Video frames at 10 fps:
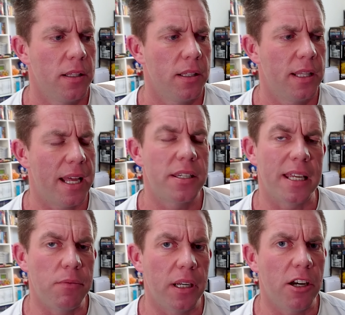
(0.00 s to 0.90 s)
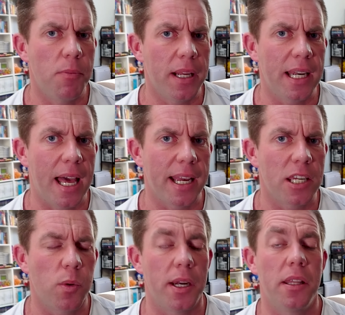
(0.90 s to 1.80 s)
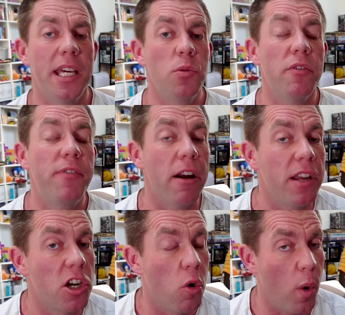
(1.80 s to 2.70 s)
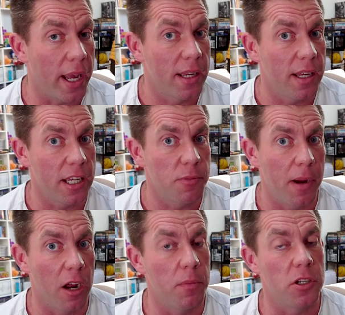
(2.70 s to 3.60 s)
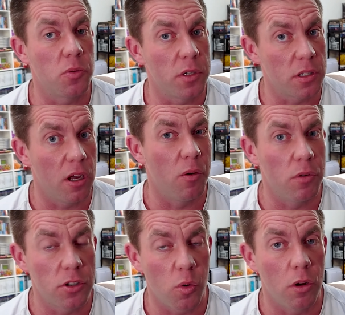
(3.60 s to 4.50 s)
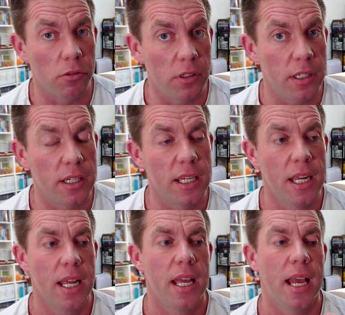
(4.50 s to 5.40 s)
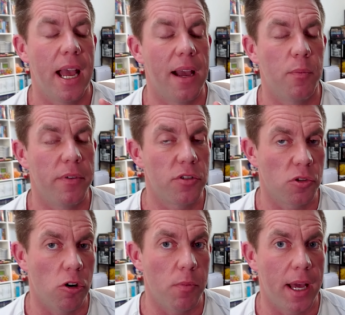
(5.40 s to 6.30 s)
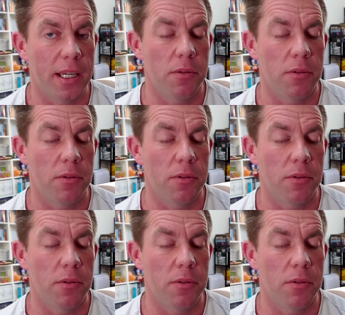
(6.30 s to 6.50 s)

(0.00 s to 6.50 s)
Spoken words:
That seemed a little bit laggy as well. Now, these were very quick experiments with Star Wars Squadrons and with Stormland.